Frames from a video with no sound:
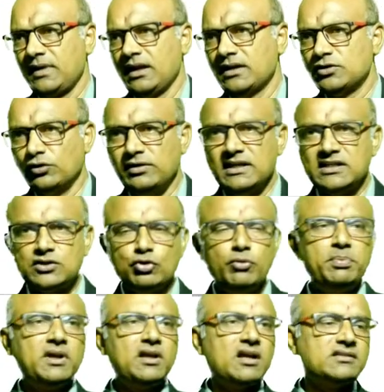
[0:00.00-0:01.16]
So these 2
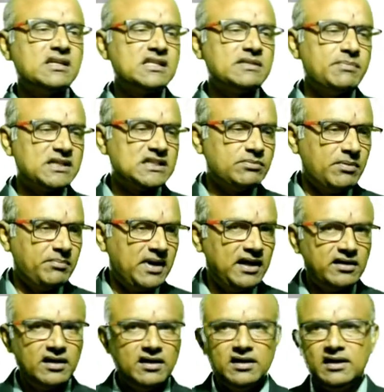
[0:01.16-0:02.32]
precautions must be
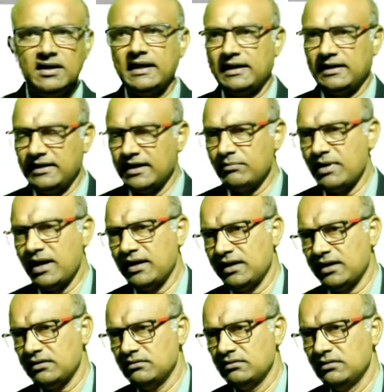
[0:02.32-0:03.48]
maintained in a clear
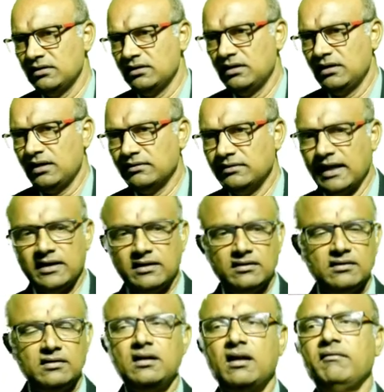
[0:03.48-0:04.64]
manner.
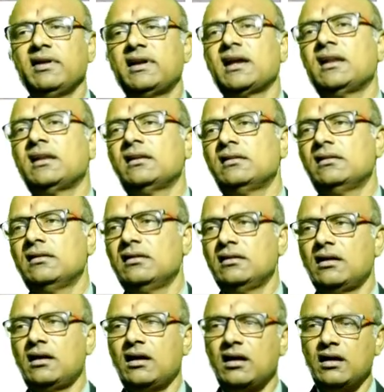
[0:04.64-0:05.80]
Then we can
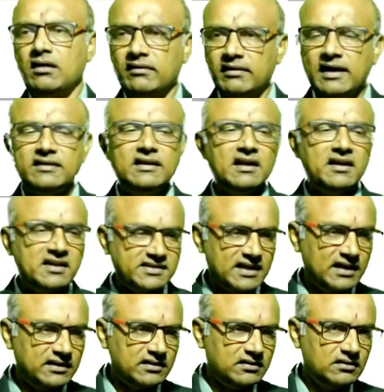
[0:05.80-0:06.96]
get the
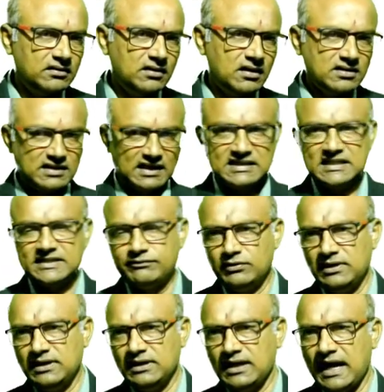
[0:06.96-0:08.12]
result
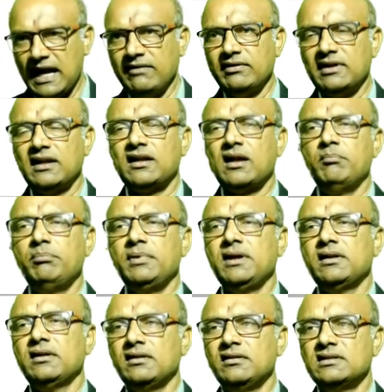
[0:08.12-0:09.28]
successfully, and we can
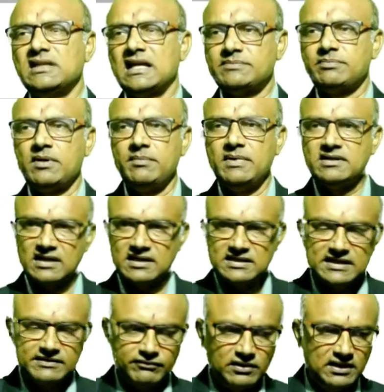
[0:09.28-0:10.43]
complete this experiment
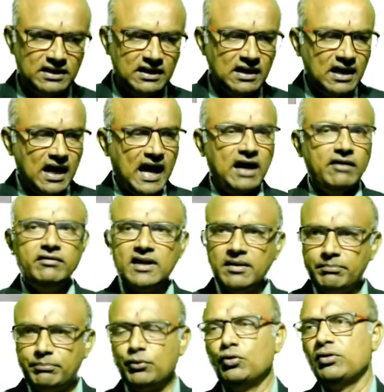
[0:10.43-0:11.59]
successfully, and we
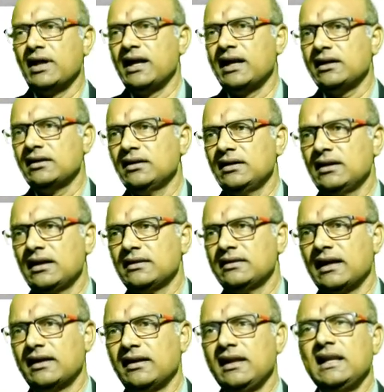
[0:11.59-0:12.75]
can prove that the
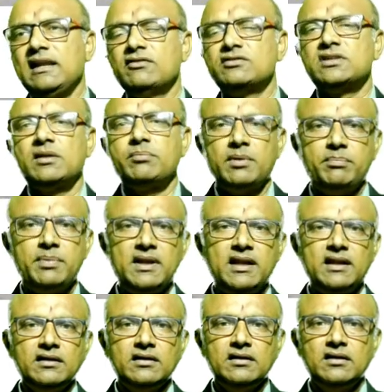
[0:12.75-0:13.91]
green leaves are
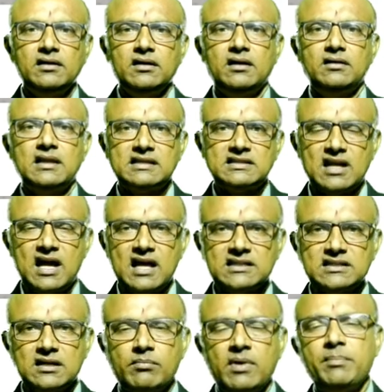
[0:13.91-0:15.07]
preparing the starch
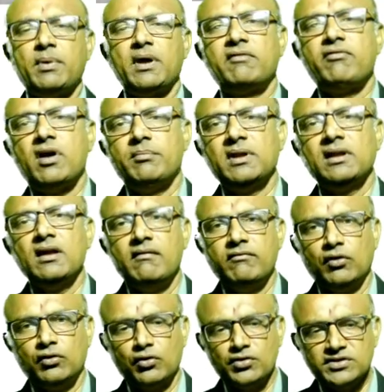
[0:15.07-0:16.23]
by performing
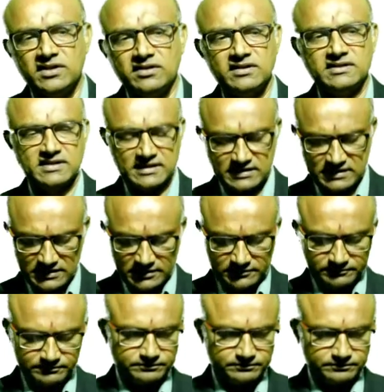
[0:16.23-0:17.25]
photosynthesis.